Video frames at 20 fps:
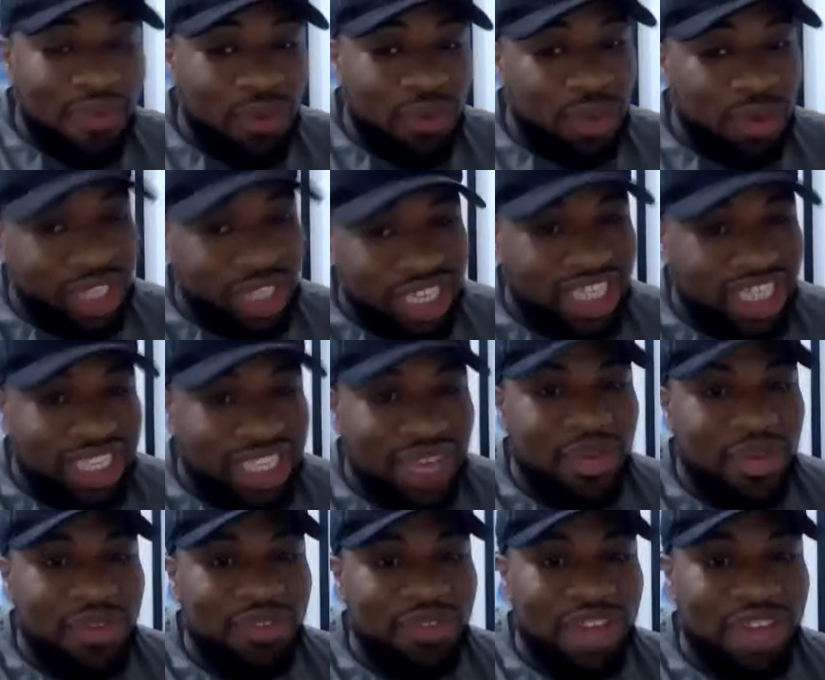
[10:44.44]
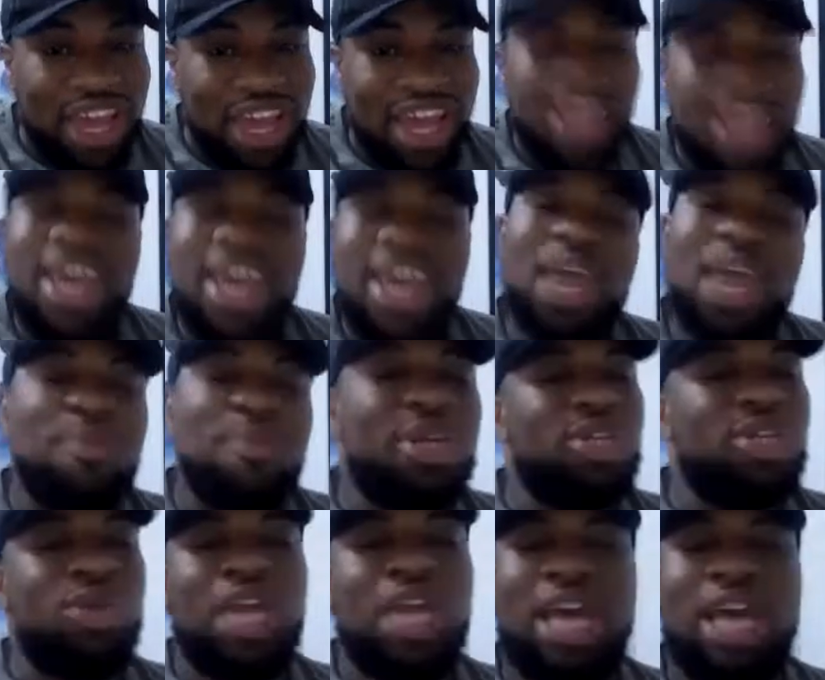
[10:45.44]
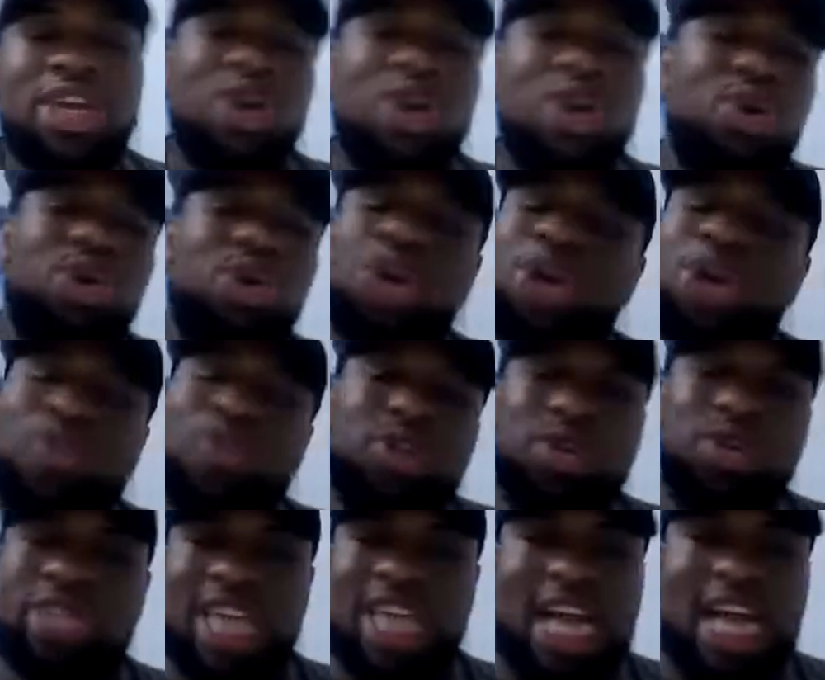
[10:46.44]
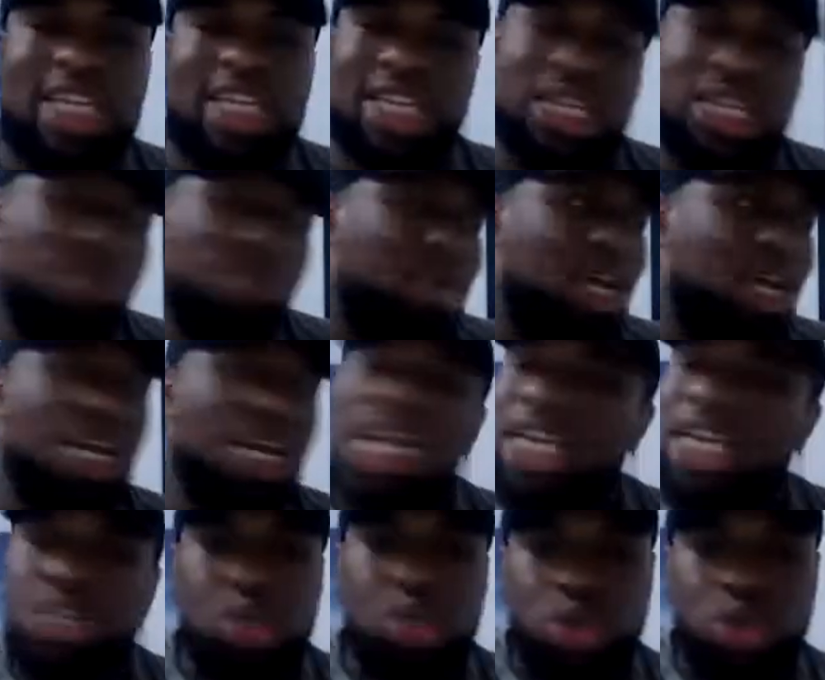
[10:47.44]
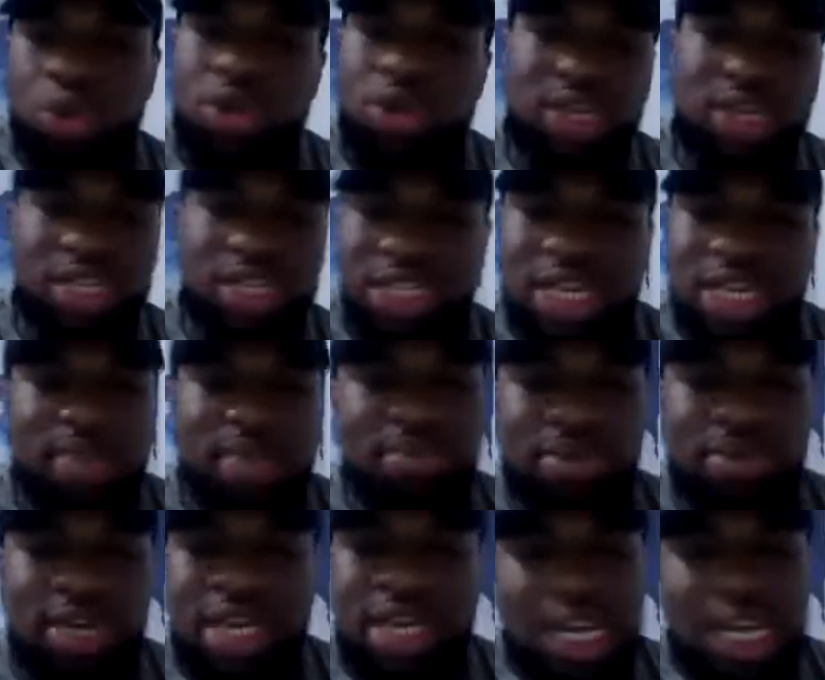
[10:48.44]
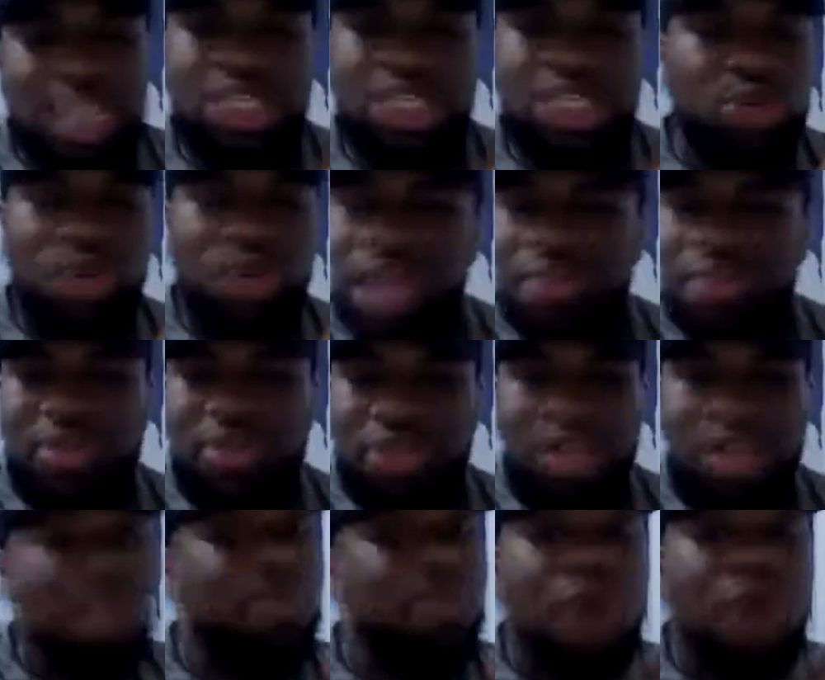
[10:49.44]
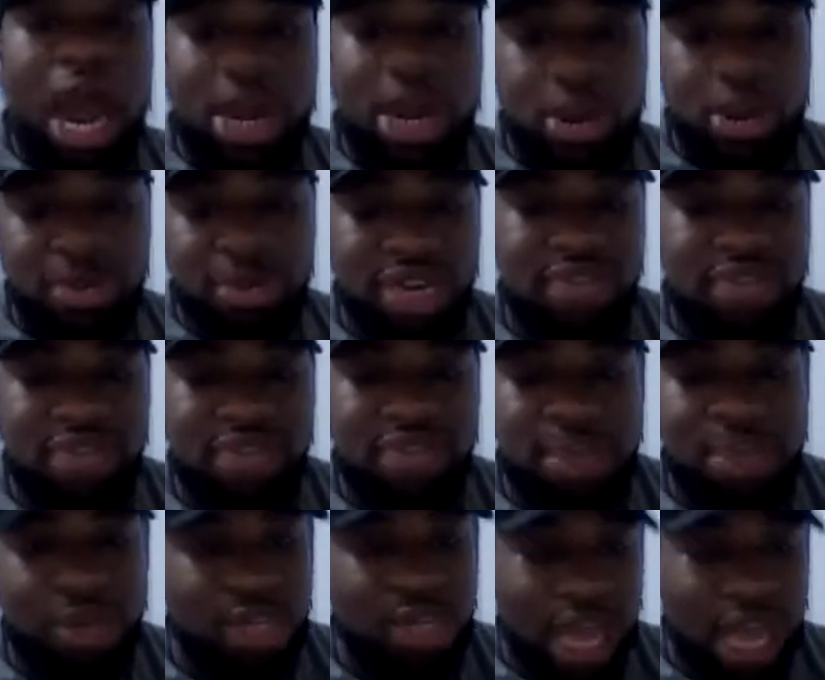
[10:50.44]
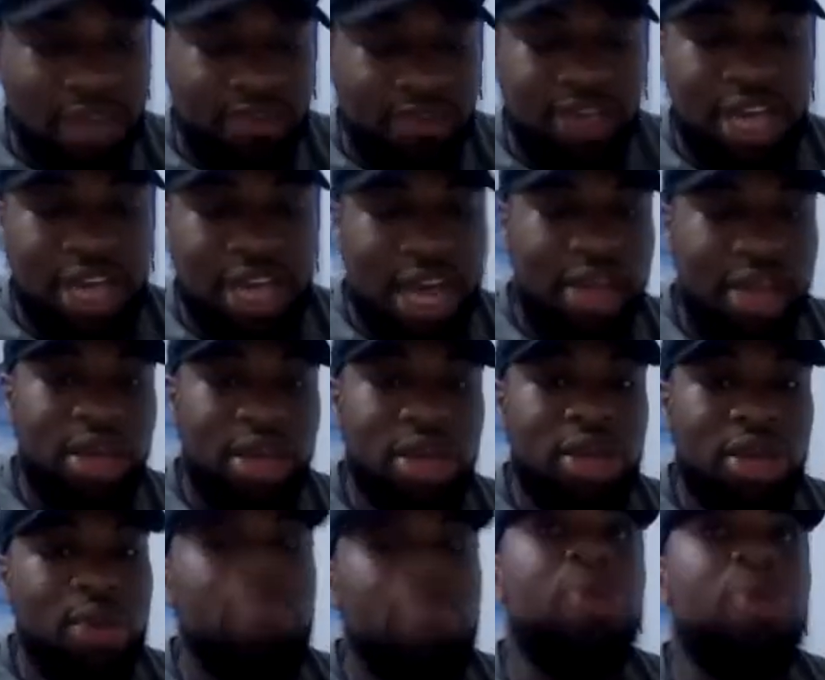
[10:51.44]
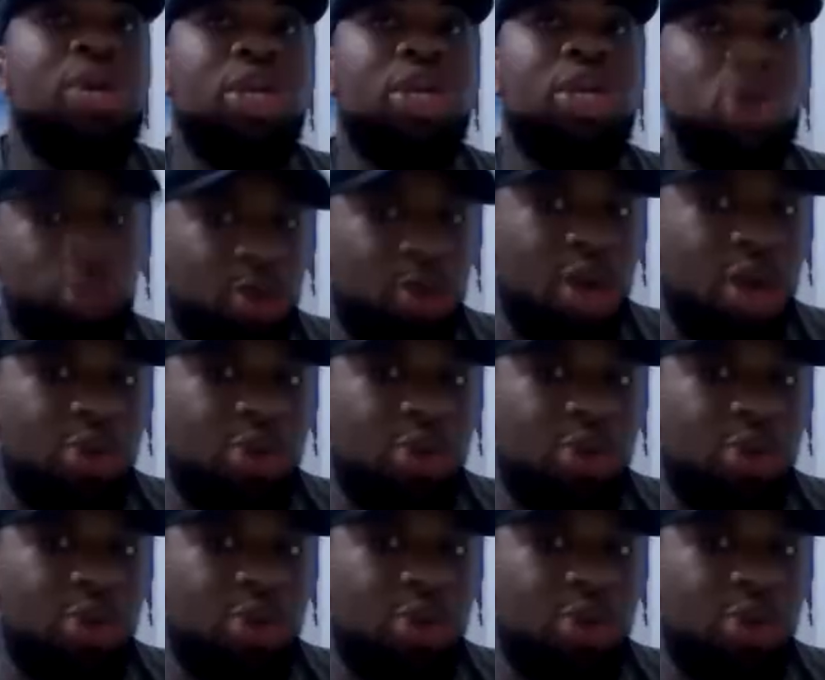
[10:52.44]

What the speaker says: or 6th, 7th, yeah, it makes it look like, yo, you're not even doing tactics, bro. He's controlling the team. He's doing everything. Even though I don't believe that, because I think that Mourinho is part of the